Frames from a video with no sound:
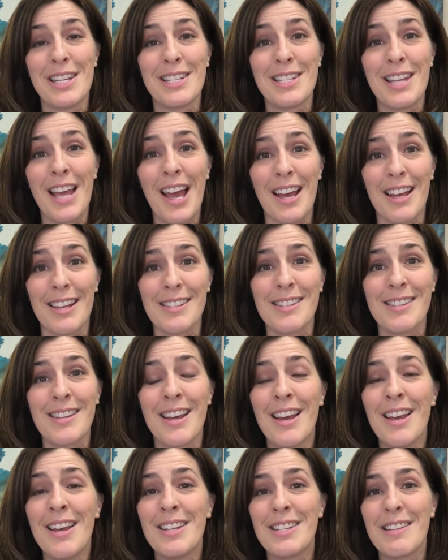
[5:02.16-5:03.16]
test
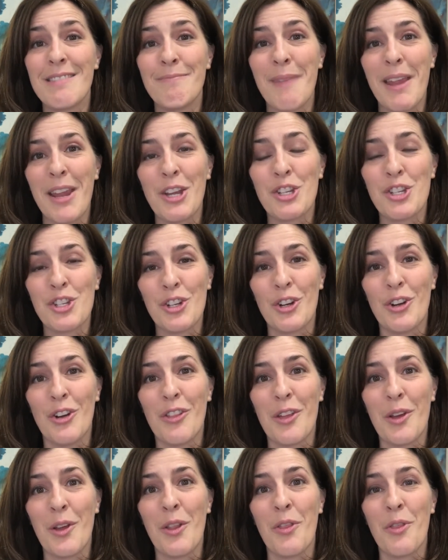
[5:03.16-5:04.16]
to make sure
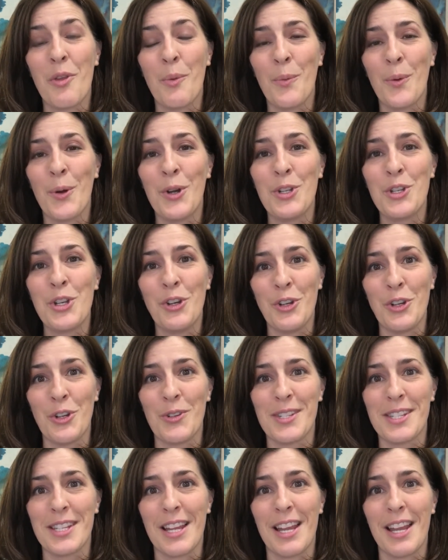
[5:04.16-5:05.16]
that the words you're
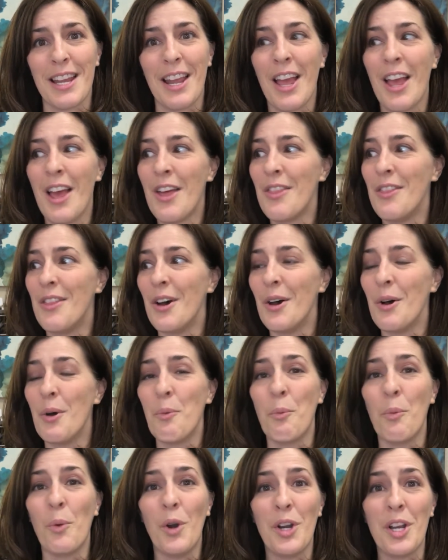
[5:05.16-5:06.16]
using, the
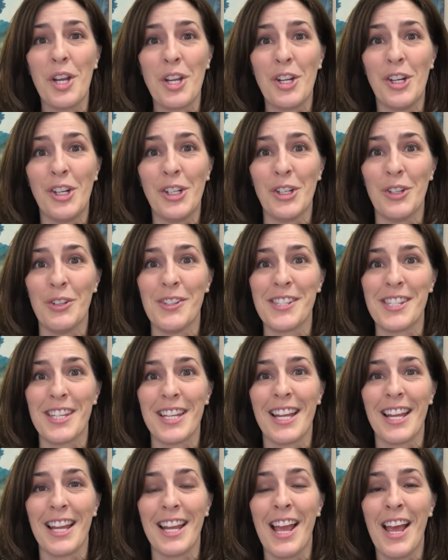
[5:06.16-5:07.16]
wording you're
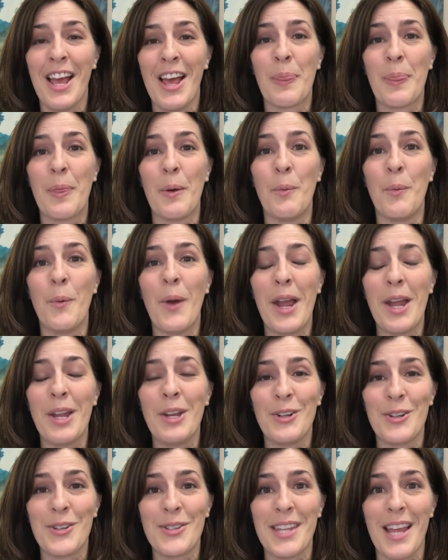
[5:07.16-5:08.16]
using, the way
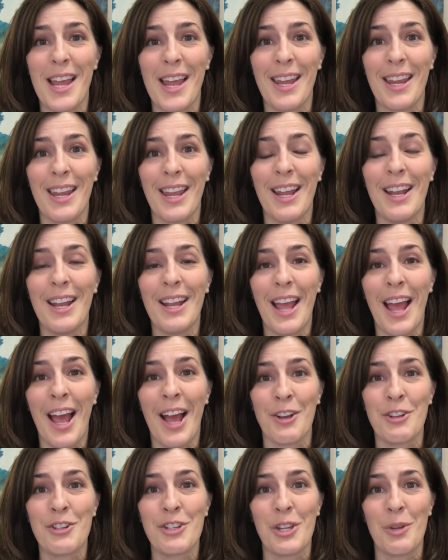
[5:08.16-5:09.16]
you're saying it
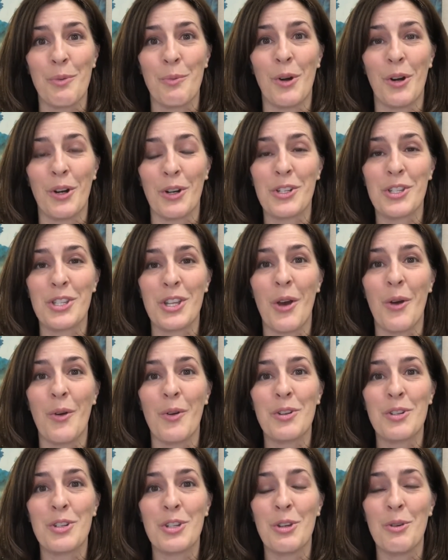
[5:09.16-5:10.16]
actually works. So
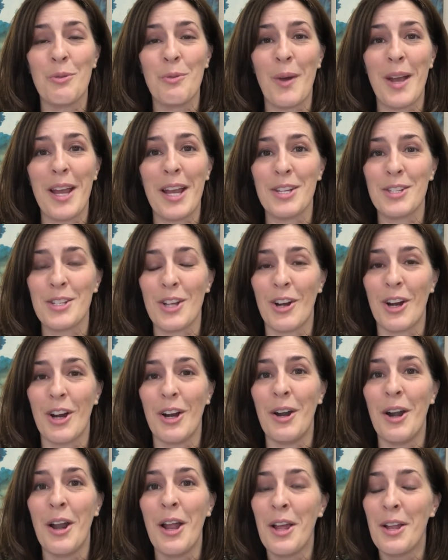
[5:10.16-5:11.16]
2 ways
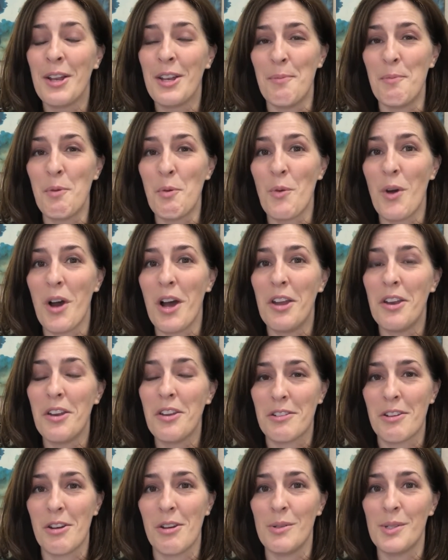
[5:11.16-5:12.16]
are, number 1,
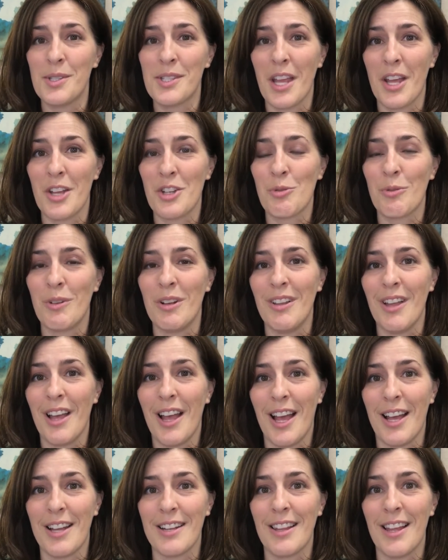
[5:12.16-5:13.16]
CoSchedule
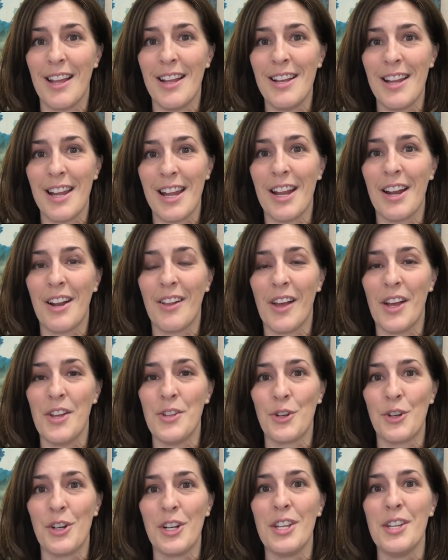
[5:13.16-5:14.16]
Headline
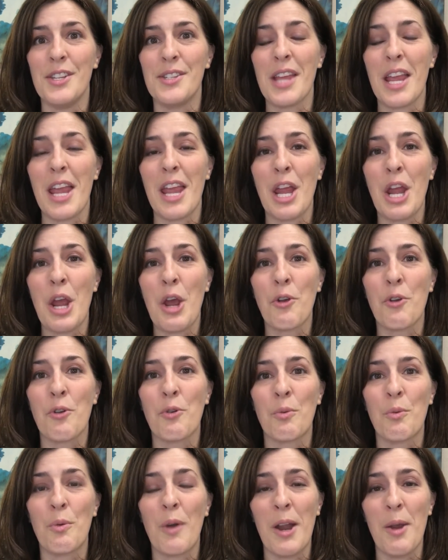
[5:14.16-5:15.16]
Analyzer is a
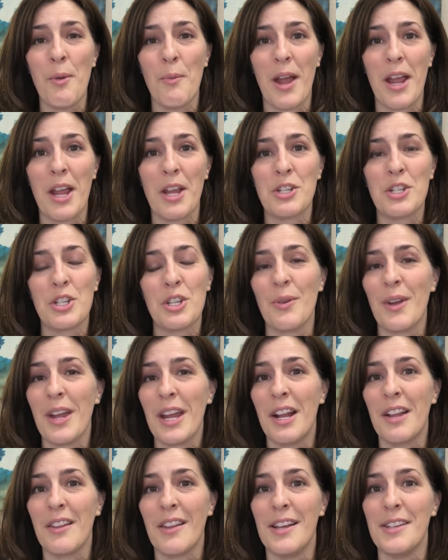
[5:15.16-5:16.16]
great way to
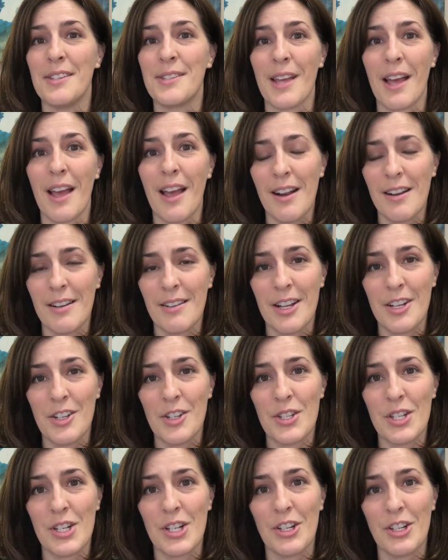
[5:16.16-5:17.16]
analyze the
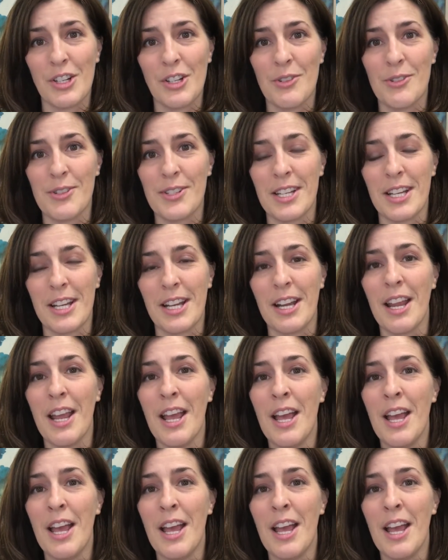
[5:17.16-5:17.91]
headlines that you're using